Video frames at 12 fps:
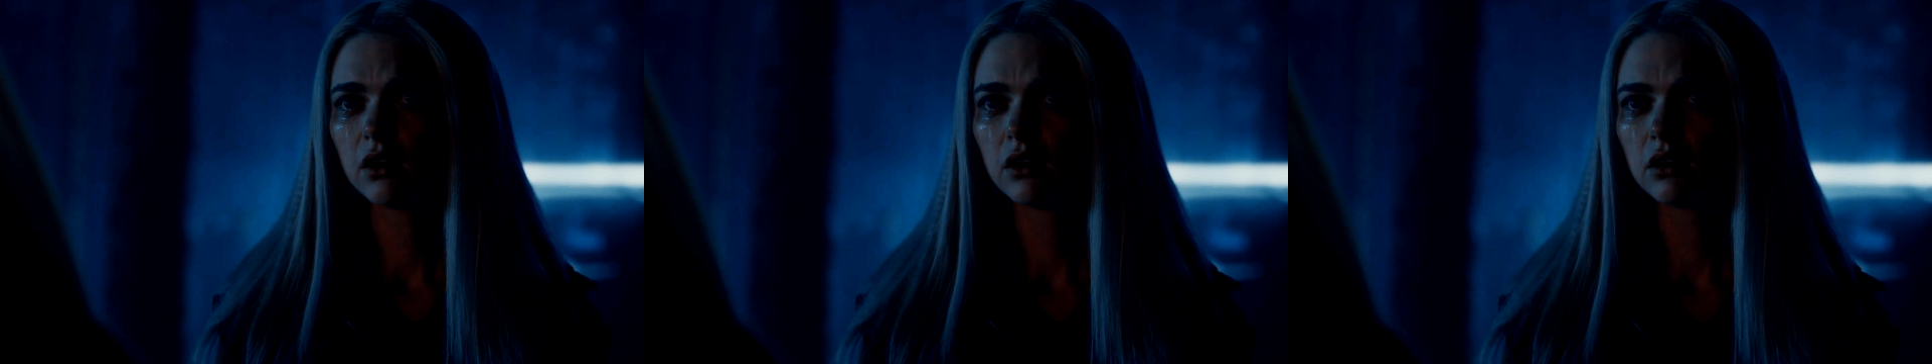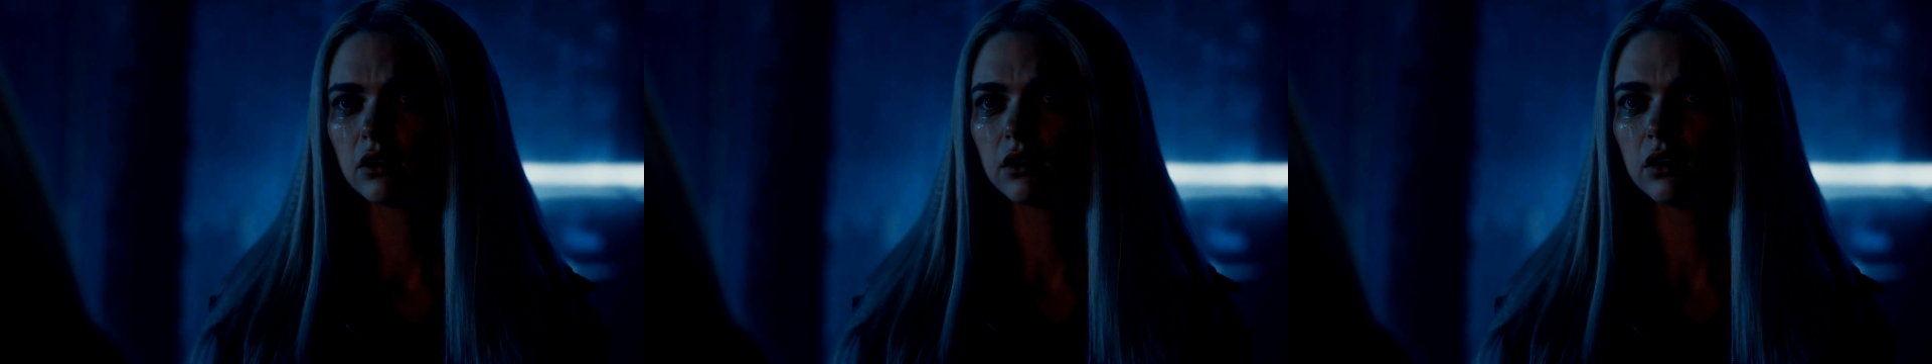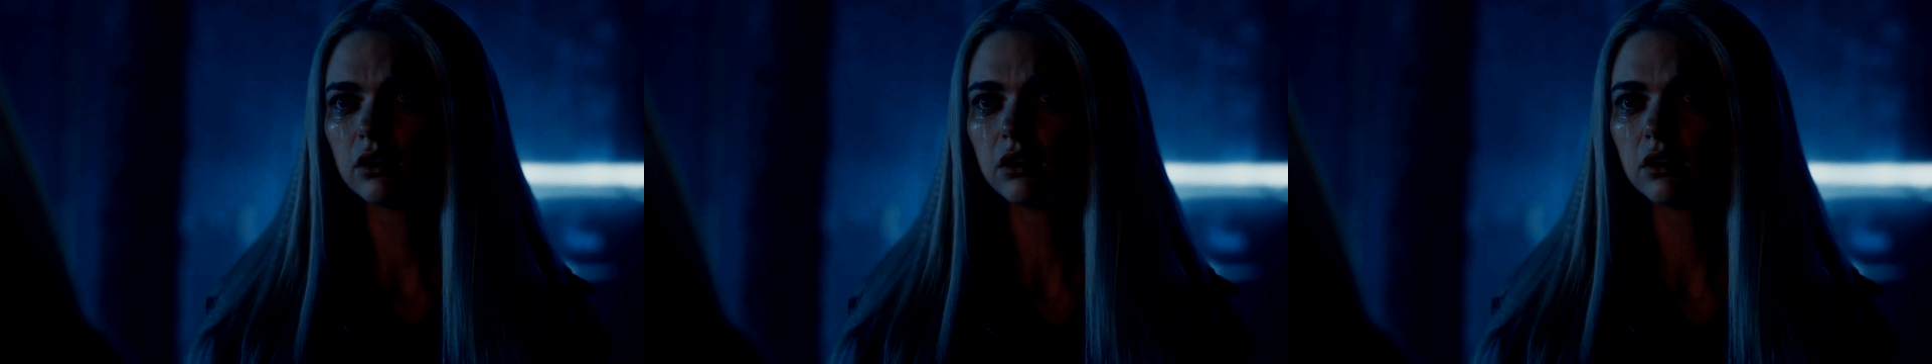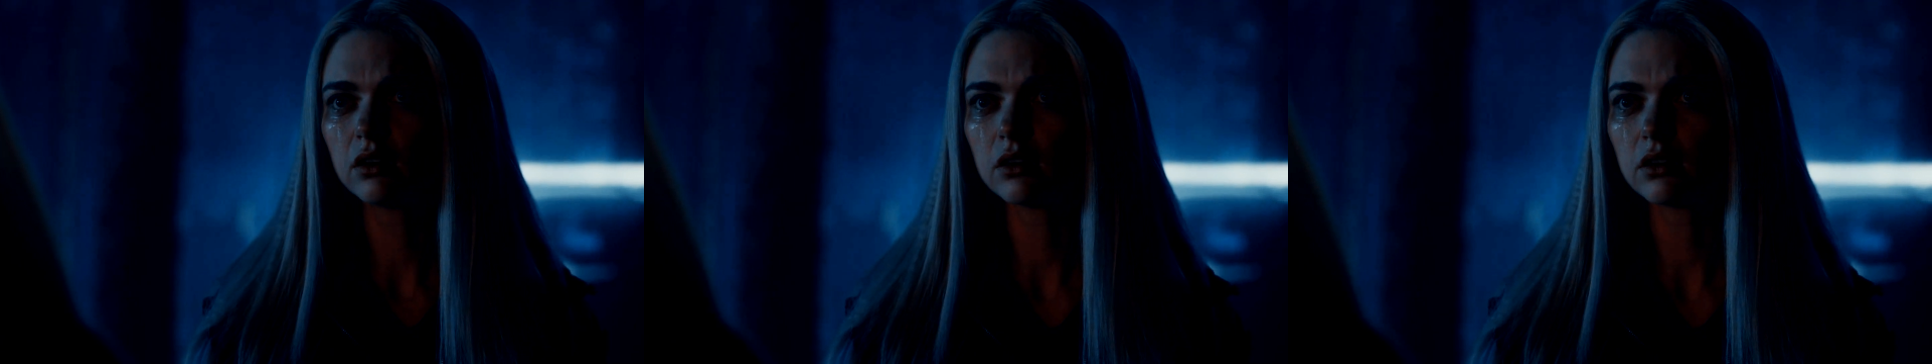find out your
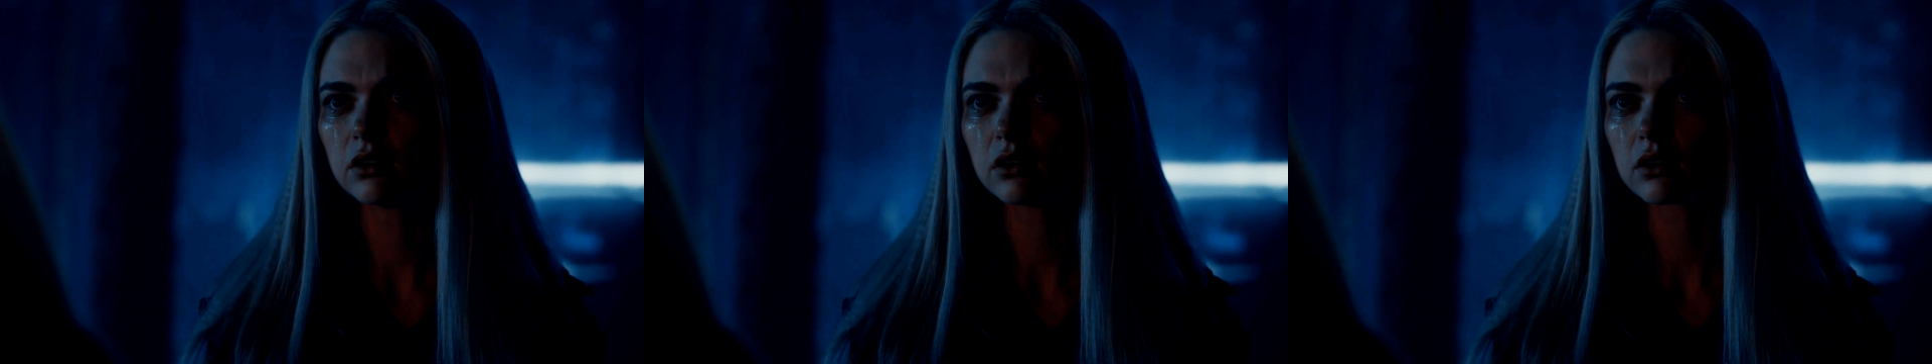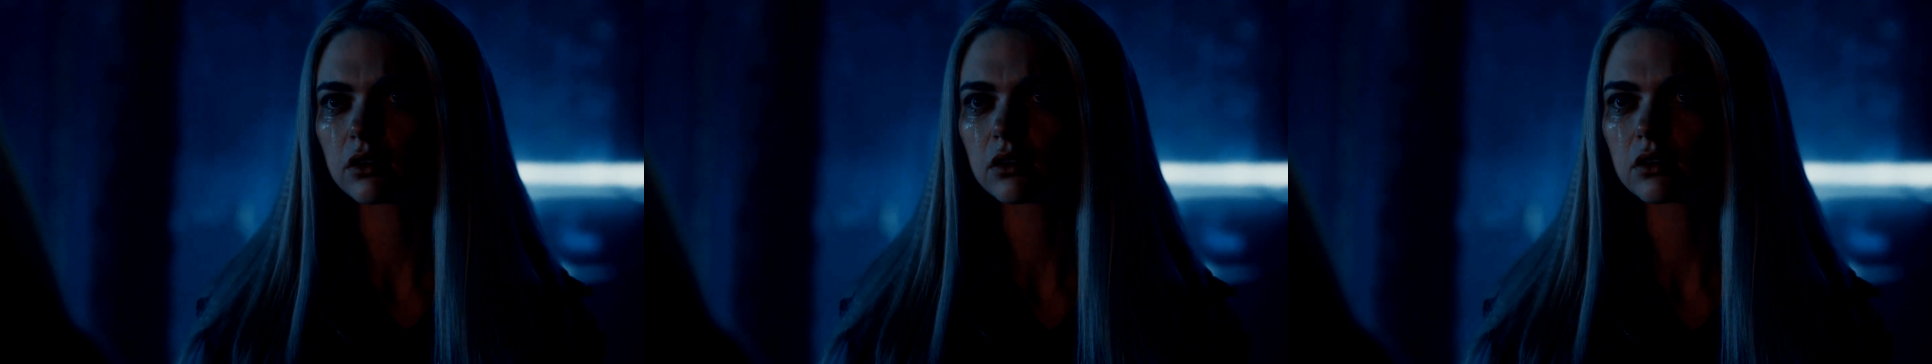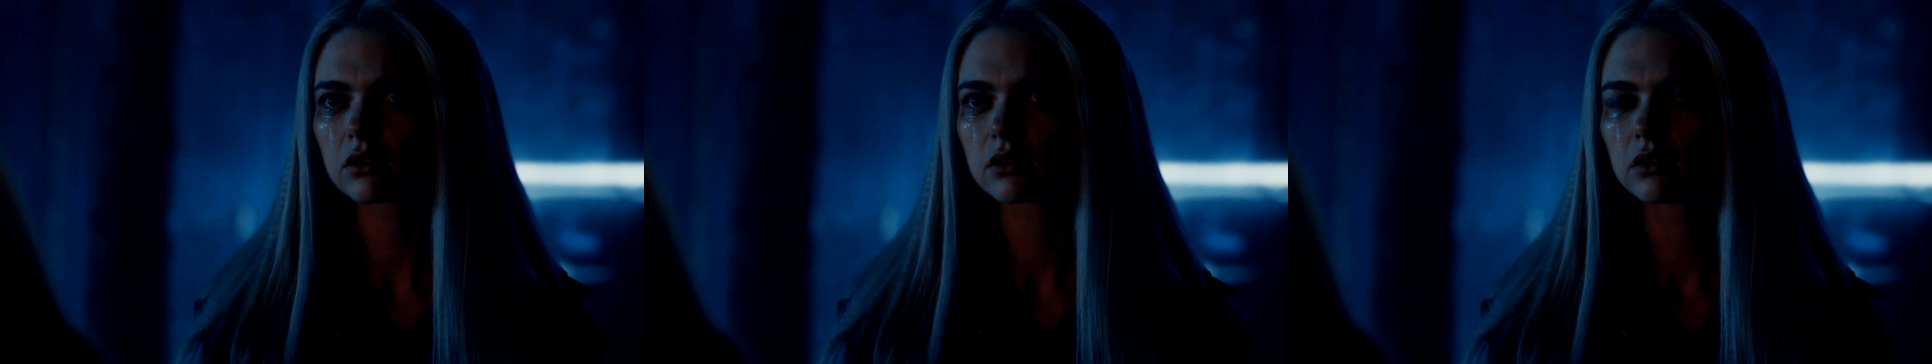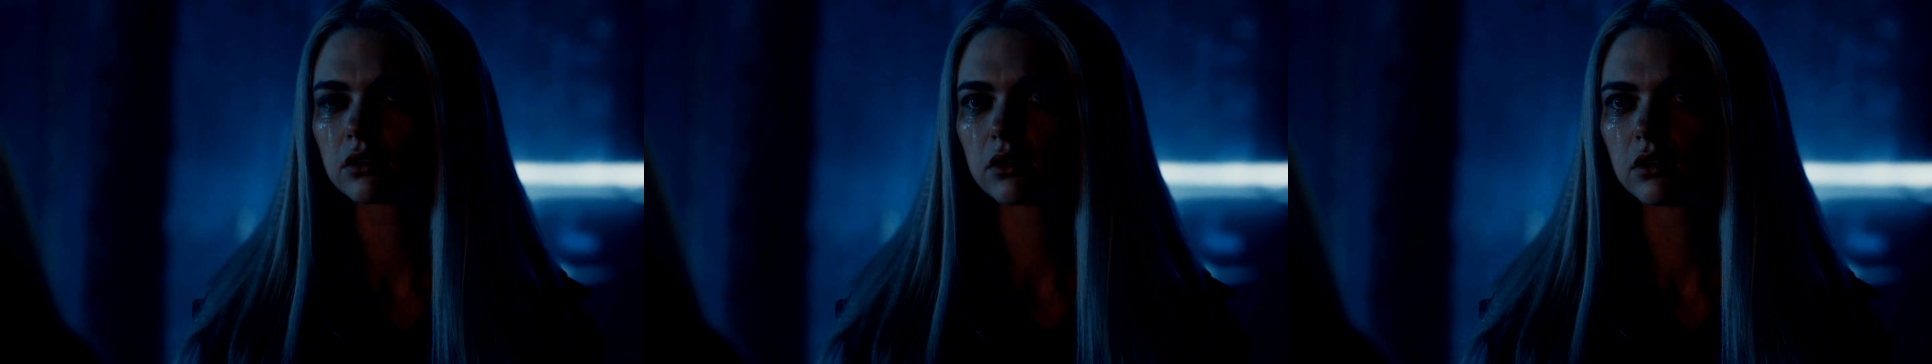father's secrets, you
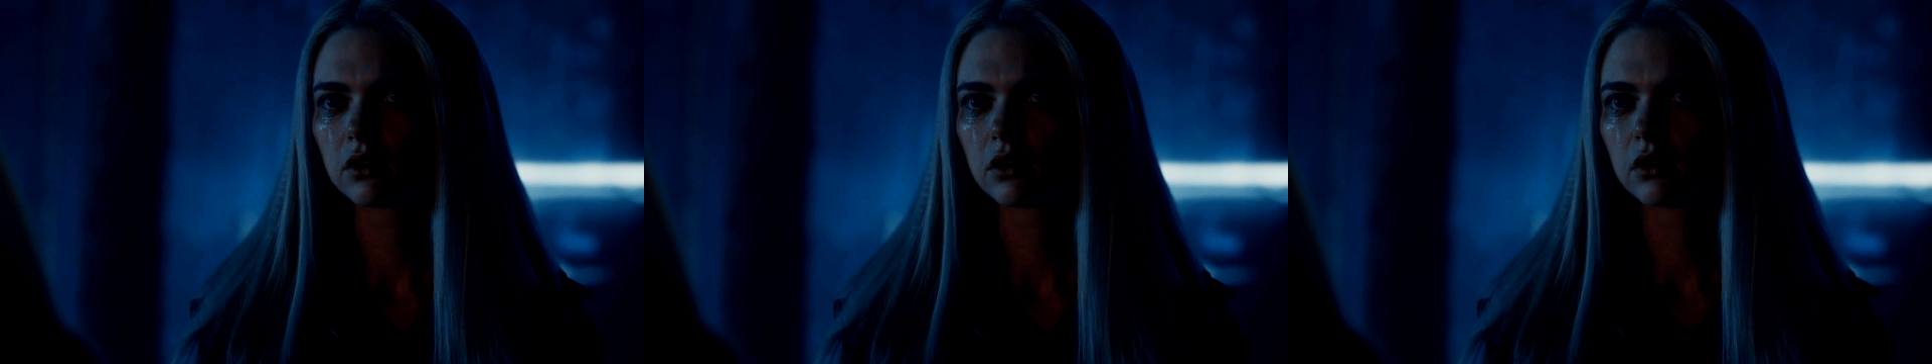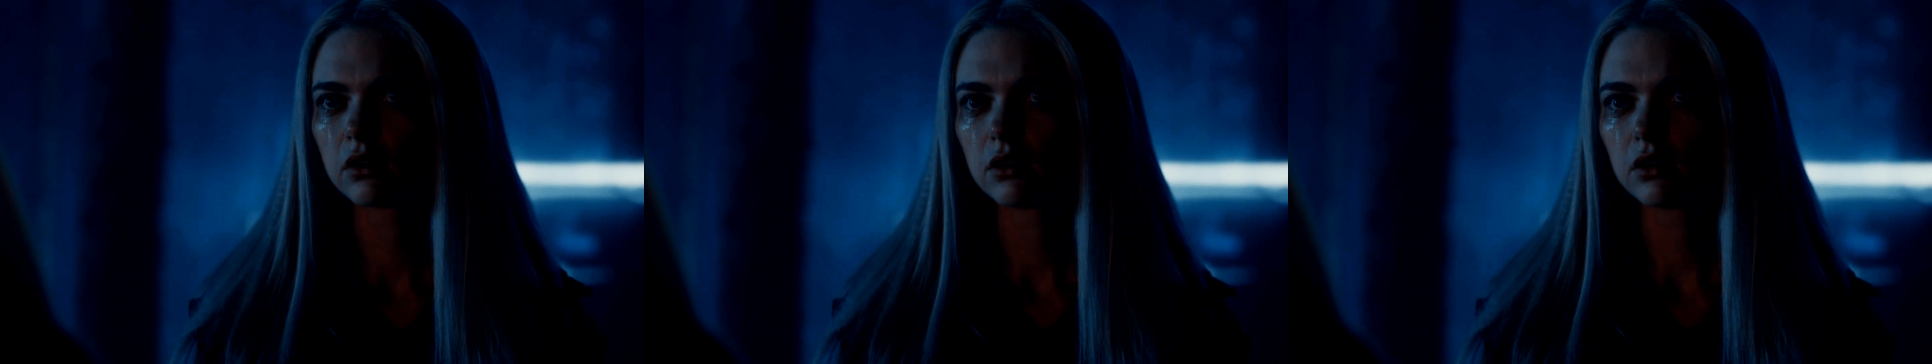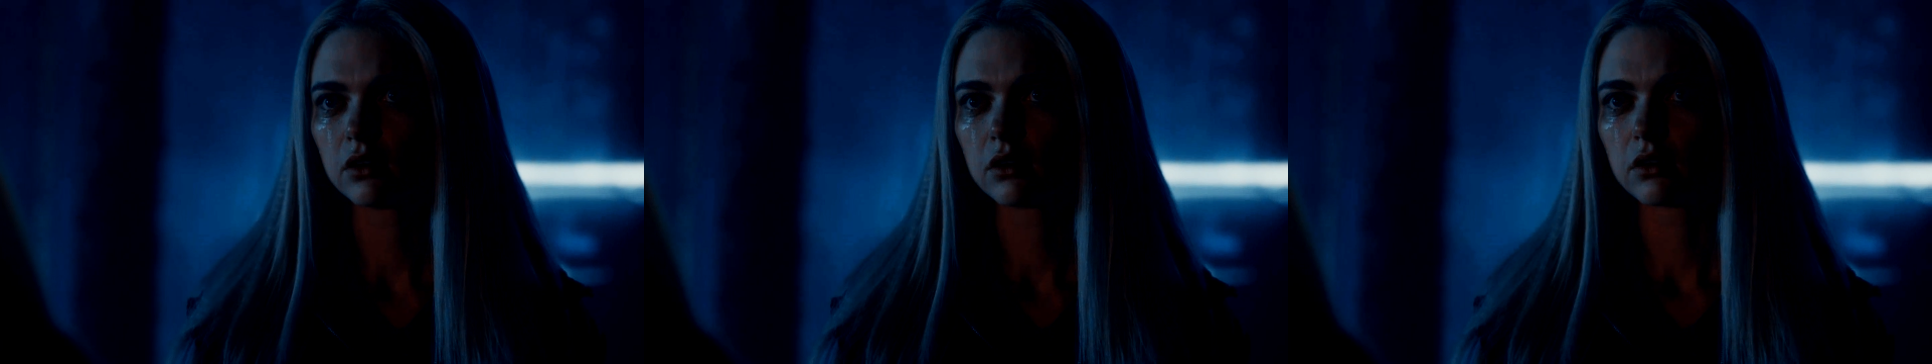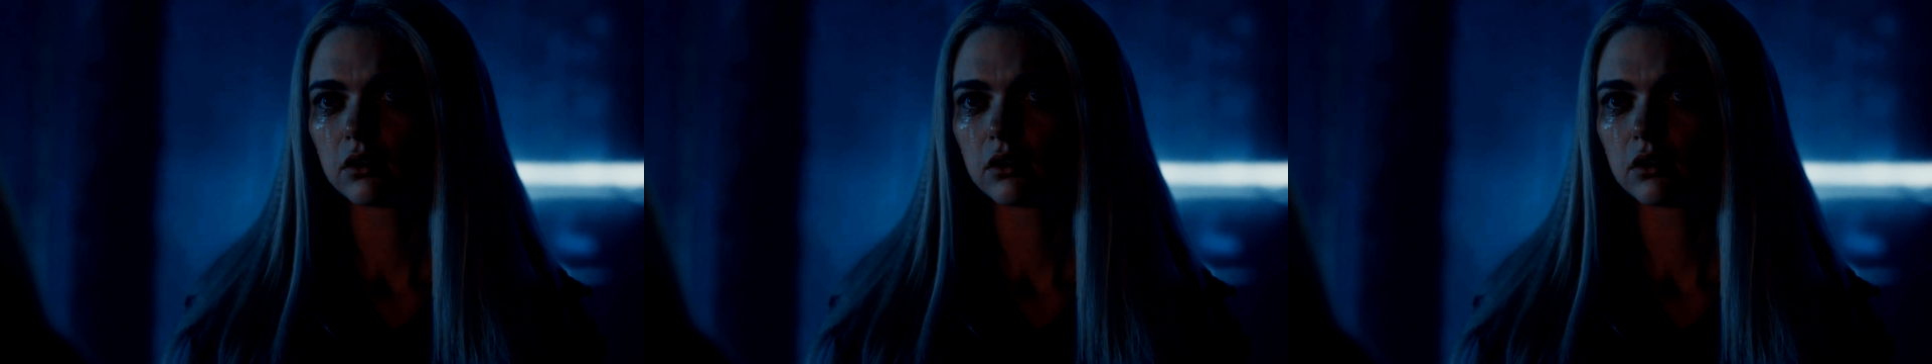inevitably will.